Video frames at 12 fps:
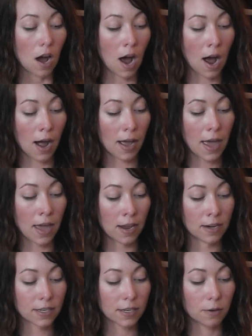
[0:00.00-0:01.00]

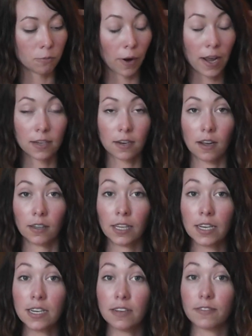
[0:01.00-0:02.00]
and ran a
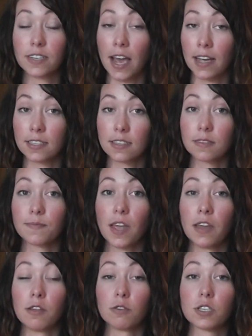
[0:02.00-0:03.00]
litany of
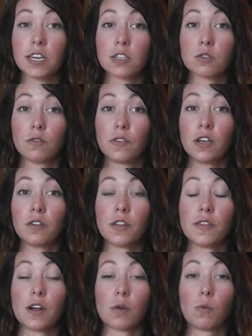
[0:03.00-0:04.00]
tests, and those tests revealed
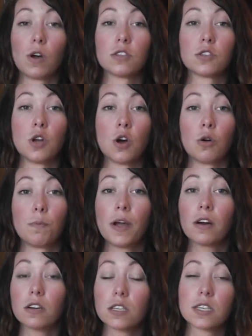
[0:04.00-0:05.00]
that there was no
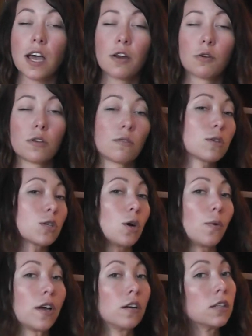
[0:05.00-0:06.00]
parasite or there was
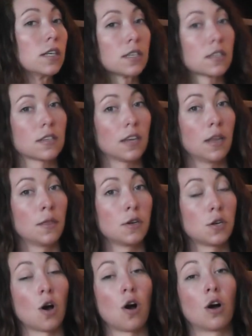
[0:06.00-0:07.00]
no illness in the
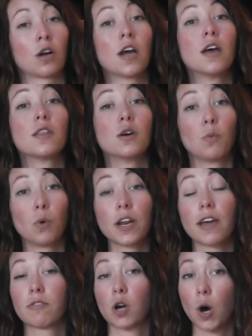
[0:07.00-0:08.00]
dog that would
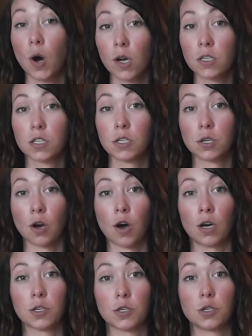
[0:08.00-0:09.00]
have caused the
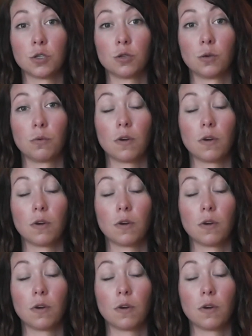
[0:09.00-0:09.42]
dog to